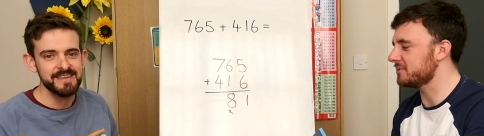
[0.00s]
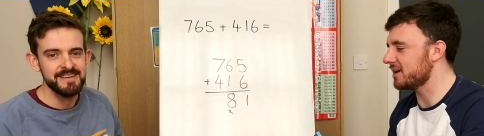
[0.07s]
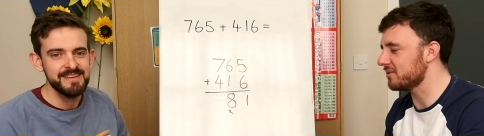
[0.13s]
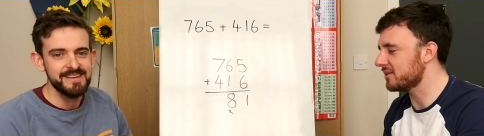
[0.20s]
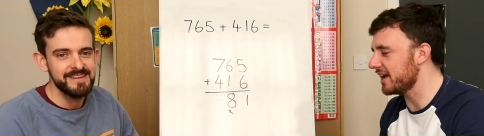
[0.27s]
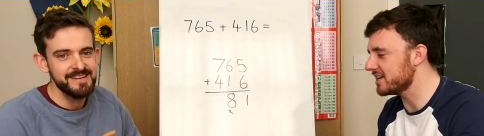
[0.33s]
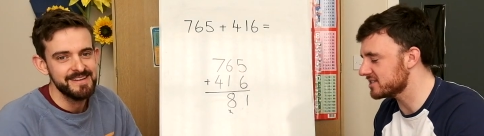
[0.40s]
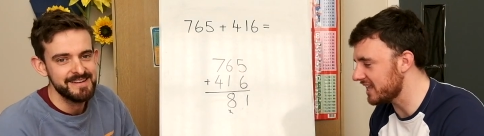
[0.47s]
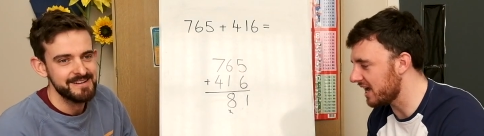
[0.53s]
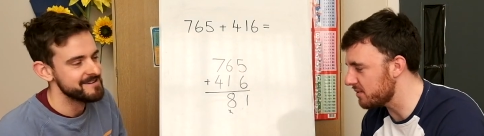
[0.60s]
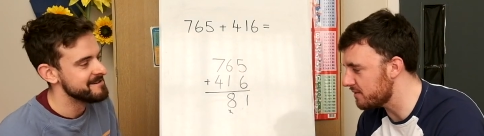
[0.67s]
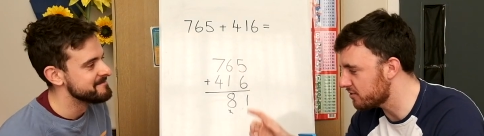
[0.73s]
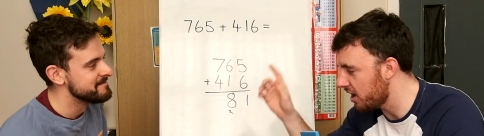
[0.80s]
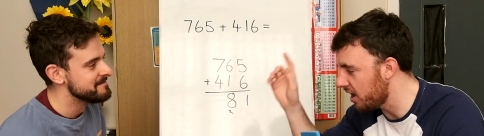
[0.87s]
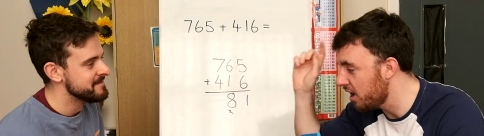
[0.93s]
Speaker 1: it, okay? So now we've
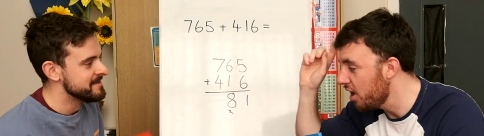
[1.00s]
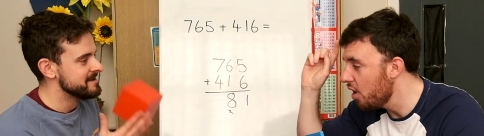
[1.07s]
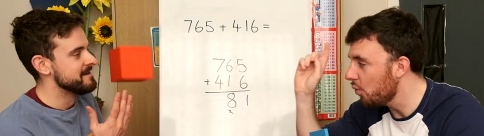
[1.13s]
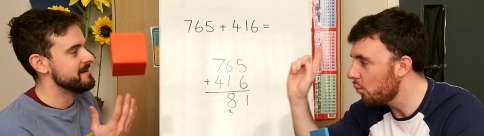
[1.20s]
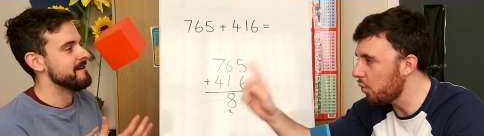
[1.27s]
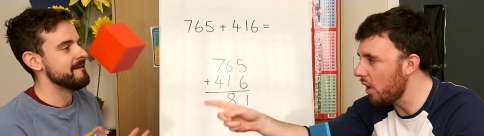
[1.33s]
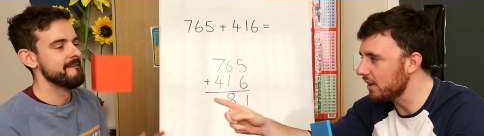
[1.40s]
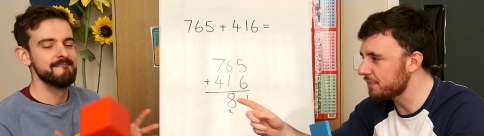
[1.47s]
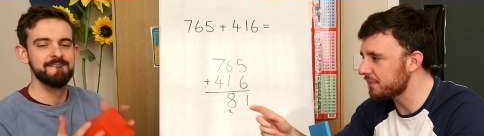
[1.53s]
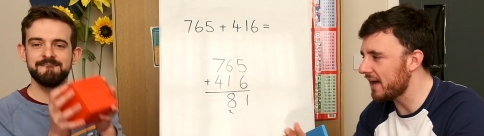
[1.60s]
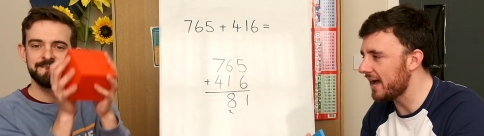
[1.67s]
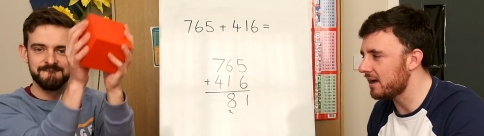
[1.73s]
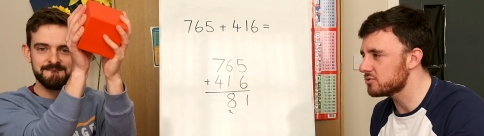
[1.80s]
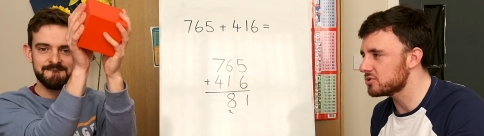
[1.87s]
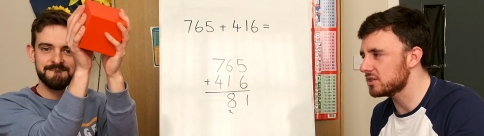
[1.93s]
got
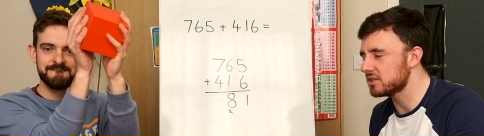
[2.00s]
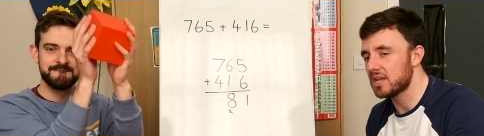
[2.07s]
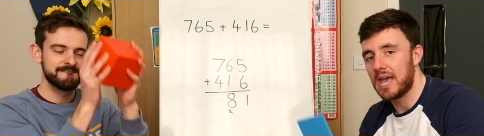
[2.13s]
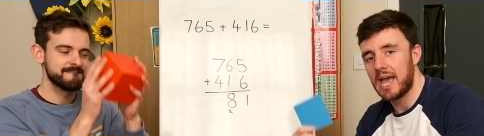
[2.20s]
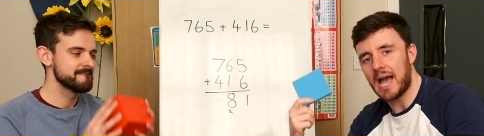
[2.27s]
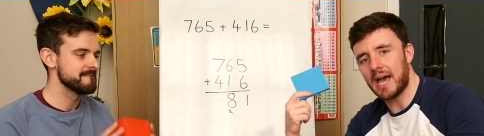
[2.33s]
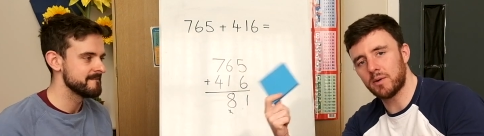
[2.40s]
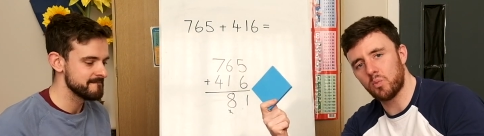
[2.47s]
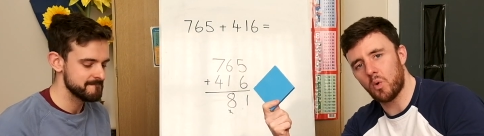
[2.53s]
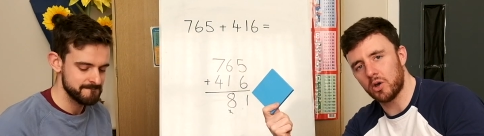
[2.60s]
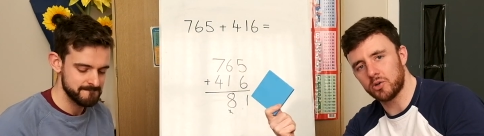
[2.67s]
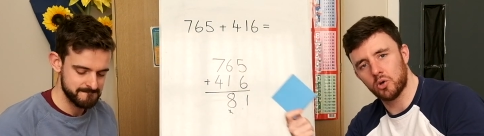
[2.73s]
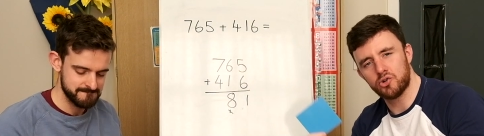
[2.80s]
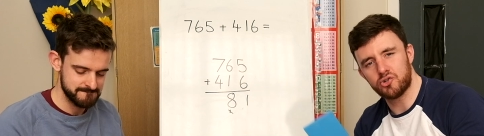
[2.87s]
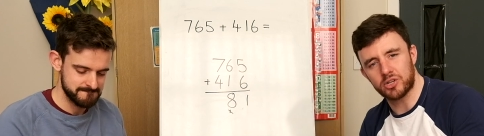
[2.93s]

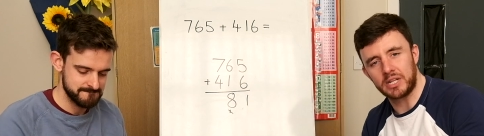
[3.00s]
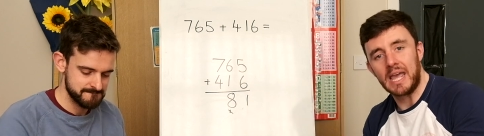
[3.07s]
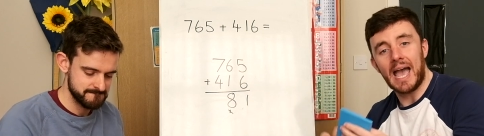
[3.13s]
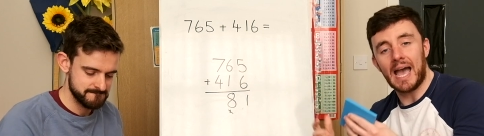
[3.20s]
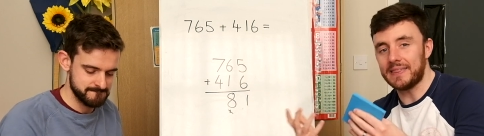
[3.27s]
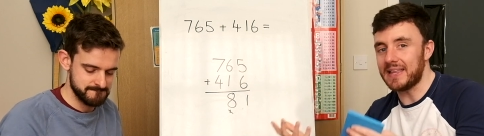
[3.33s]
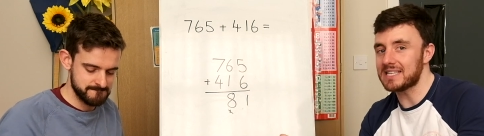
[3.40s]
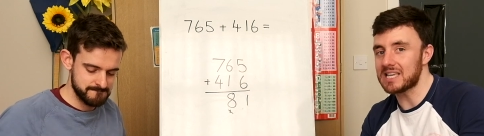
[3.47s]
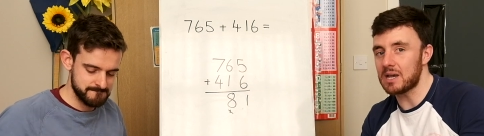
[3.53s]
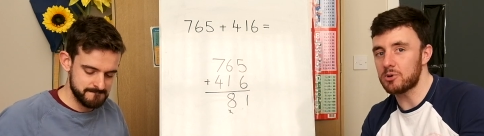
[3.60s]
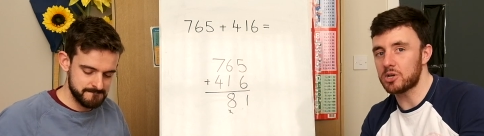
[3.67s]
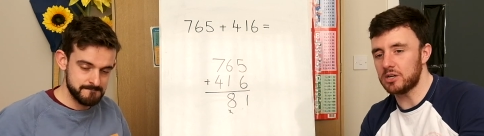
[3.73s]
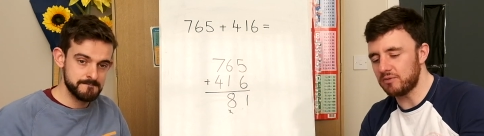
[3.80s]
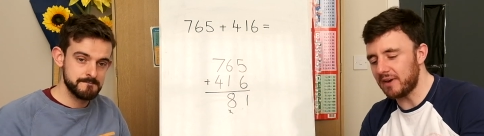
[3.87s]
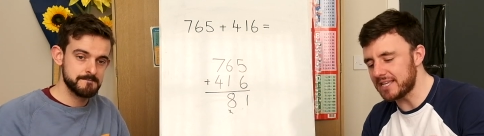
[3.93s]
1,100. And that's how we're going
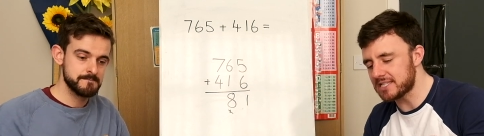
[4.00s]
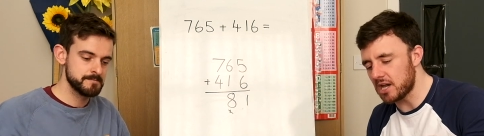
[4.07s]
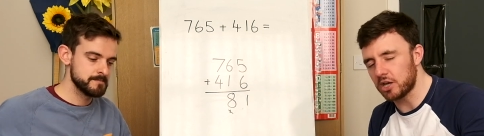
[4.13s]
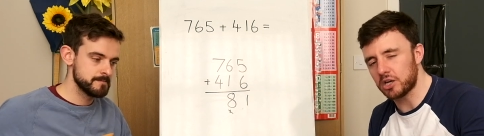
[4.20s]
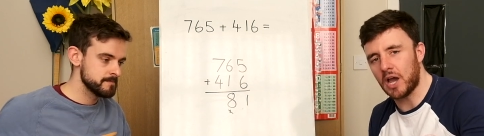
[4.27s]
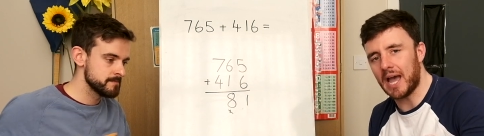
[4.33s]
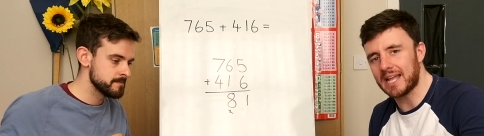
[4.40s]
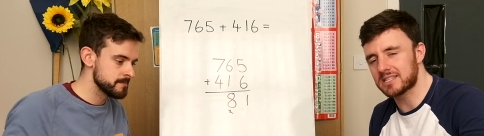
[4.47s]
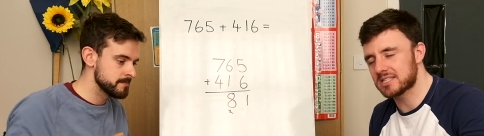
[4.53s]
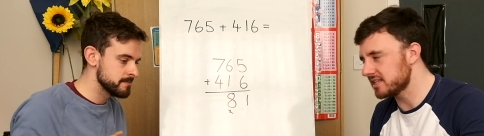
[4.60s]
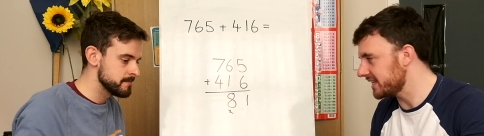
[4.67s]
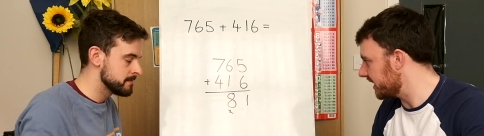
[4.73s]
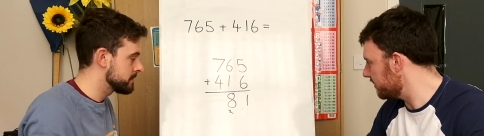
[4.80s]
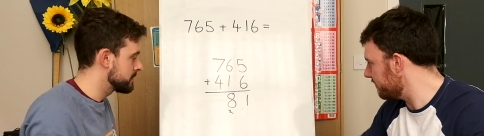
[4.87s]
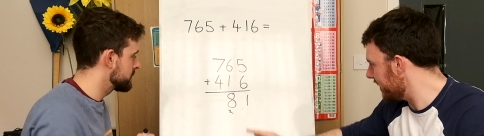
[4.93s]
to write it on our answer. Now,
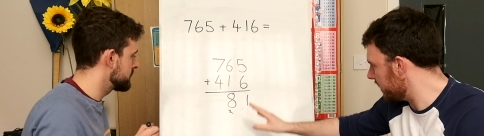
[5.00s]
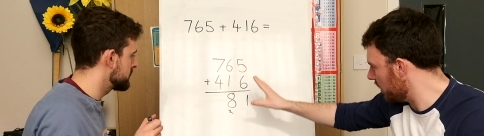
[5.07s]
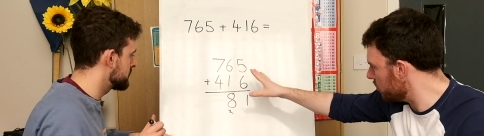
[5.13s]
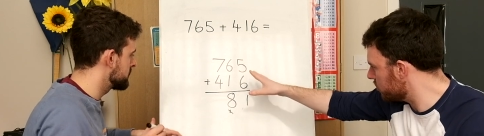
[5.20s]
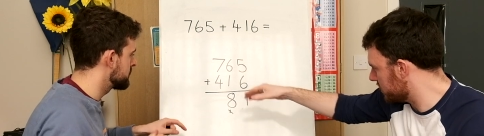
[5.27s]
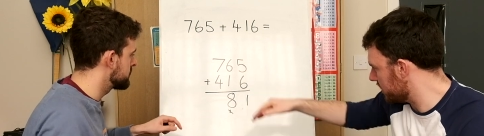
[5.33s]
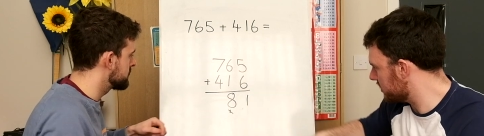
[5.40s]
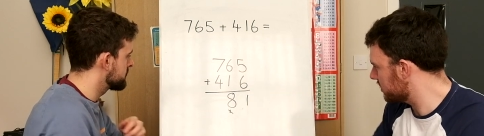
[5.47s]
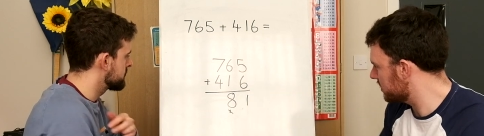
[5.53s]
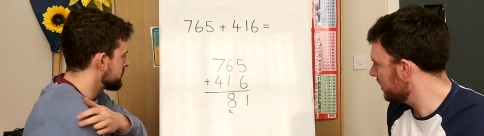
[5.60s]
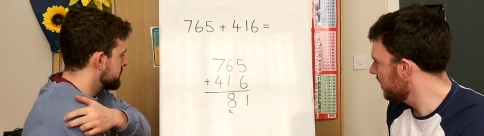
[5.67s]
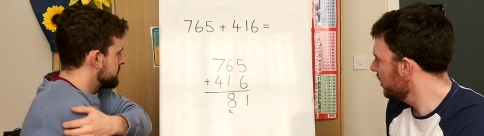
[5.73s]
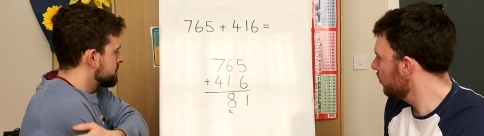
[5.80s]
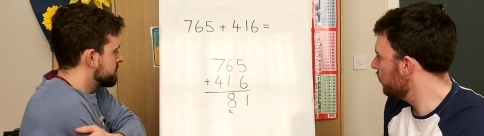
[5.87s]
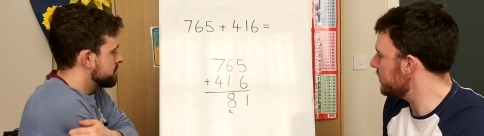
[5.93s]
you may notice
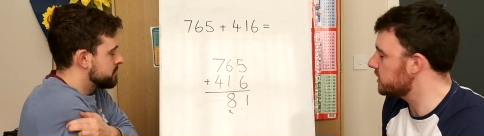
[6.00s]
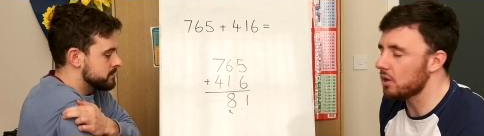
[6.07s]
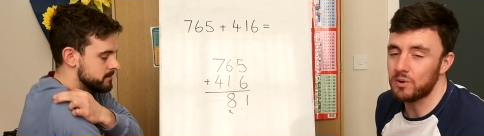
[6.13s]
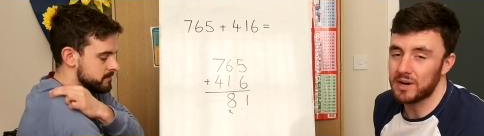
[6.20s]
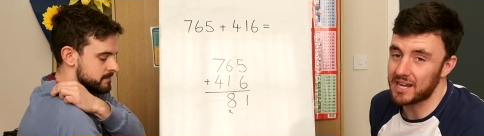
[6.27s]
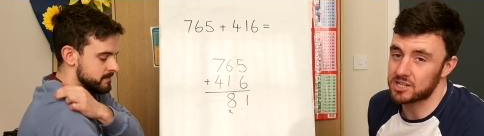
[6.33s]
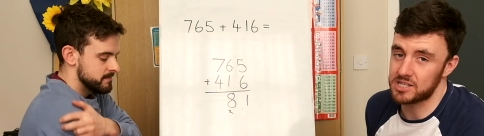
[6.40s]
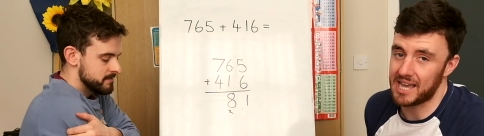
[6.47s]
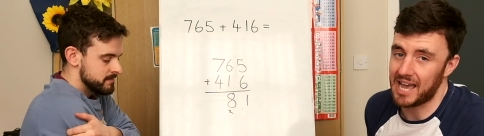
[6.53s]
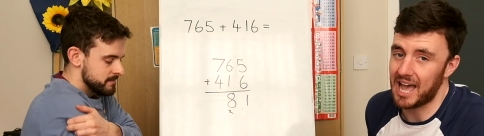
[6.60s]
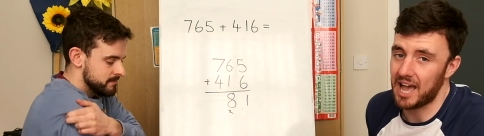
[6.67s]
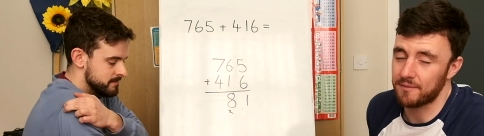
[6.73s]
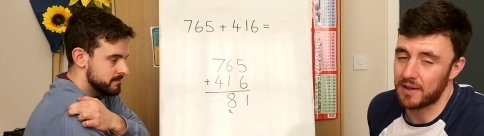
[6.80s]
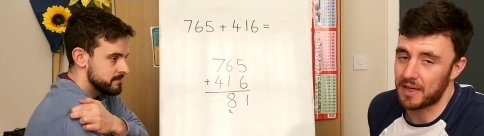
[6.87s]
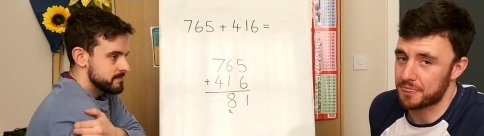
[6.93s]
we don't actually
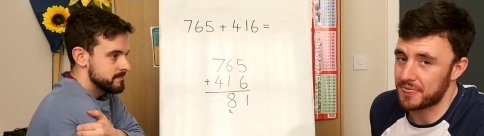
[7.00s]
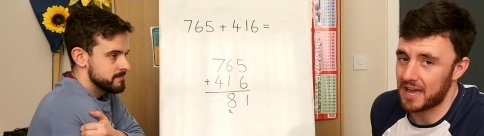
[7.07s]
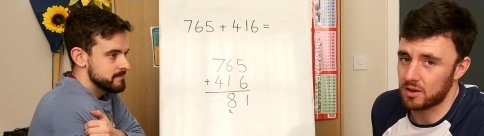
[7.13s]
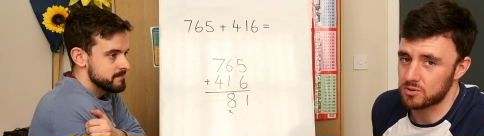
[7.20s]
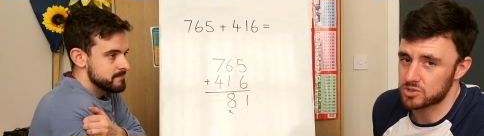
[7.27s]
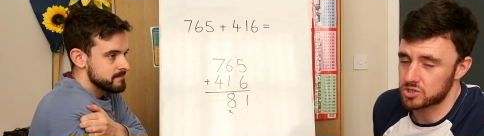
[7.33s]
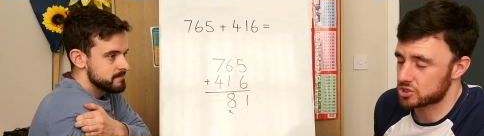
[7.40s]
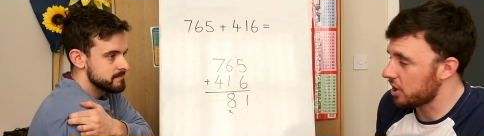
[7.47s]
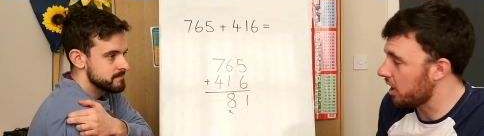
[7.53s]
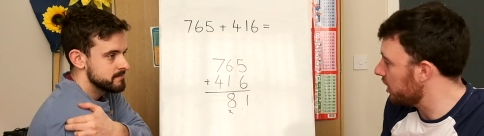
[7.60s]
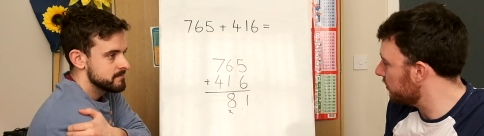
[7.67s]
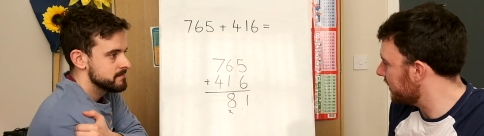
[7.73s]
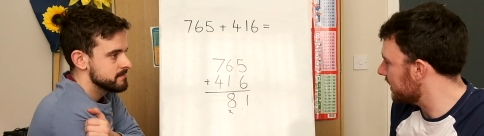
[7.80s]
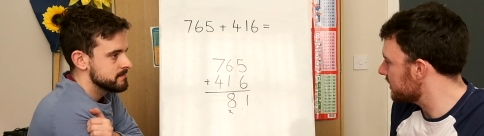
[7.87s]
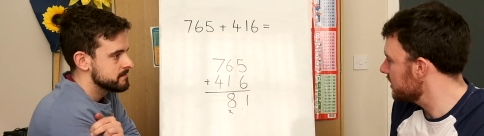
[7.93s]
have a thousands column
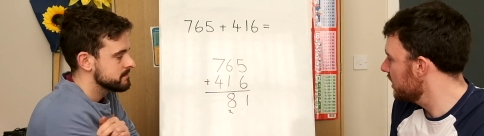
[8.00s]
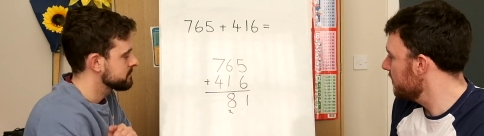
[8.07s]
yet,